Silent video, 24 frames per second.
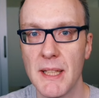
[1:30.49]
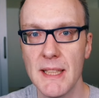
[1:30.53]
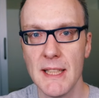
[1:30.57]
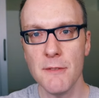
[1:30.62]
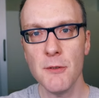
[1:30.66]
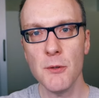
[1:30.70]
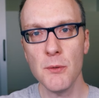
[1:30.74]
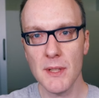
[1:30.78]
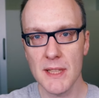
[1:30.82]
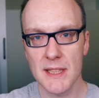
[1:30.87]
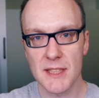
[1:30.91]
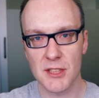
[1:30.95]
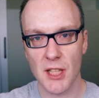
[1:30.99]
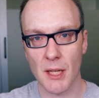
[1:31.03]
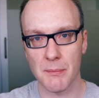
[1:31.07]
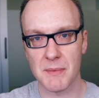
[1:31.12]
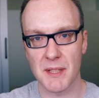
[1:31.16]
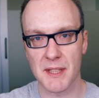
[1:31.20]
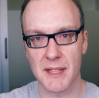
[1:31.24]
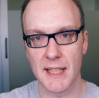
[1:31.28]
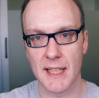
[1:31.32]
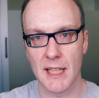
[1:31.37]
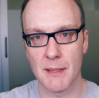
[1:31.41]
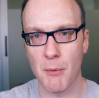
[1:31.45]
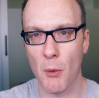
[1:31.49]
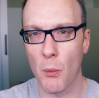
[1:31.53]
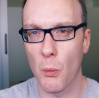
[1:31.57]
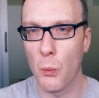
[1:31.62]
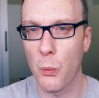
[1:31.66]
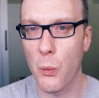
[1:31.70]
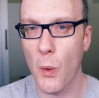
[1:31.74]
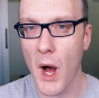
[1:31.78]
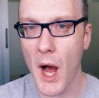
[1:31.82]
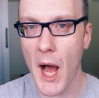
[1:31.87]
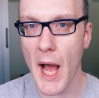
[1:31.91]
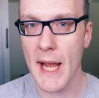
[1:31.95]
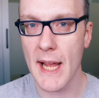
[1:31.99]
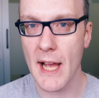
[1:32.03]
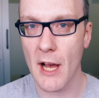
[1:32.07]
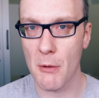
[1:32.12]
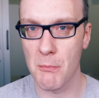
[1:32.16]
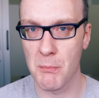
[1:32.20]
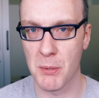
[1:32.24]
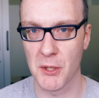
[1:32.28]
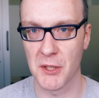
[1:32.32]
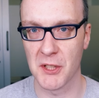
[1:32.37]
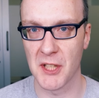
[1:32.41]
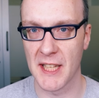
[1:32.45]
But I never really stopped to think about why
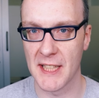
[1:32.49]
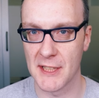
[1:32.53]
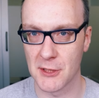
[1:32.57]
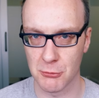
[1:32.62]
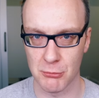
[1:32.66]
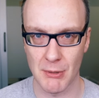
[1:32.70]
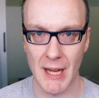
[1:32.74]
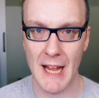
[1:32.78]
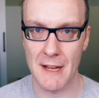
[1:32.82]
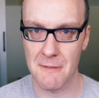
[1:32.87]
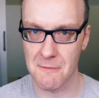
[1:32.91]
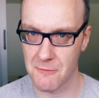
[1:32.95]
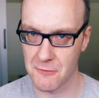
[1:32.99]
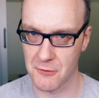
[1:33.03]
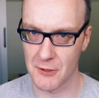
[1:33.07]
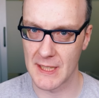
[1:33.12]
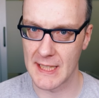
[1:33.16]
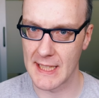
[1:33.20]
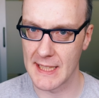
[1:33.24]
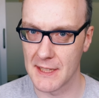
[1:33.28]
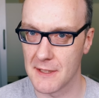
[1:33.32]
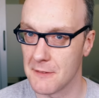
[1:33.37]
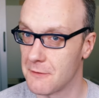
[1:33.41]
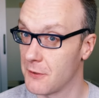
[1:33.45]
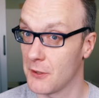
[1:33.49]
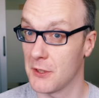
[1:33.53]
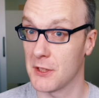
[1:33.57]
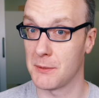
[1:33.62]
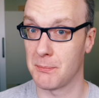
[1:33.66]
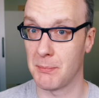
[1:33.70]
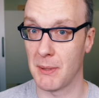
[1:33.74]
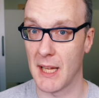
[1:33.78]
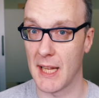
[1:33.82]
Alberta is rat-free in the first